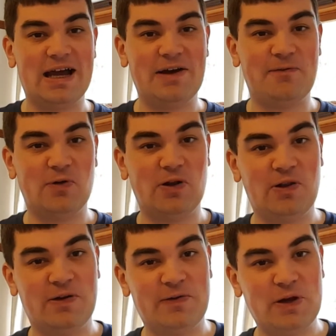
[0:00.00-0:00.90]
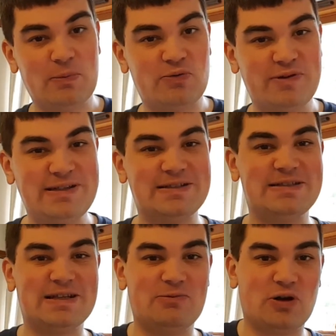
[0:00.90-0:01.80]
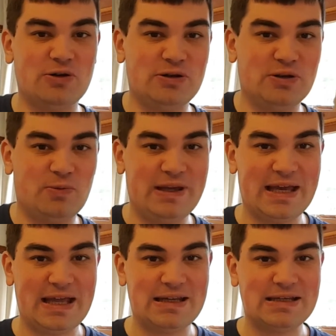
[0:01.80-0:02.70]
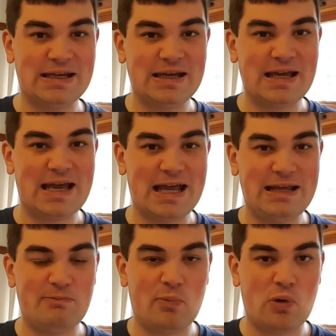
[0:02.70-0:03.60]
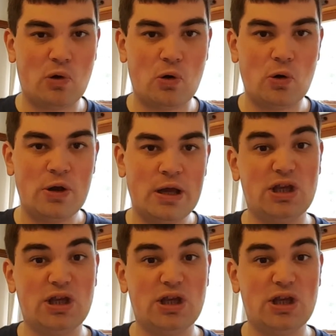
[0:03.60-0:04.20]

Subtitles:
For a number of reasons, I'm not going to do it at the weekend anymore.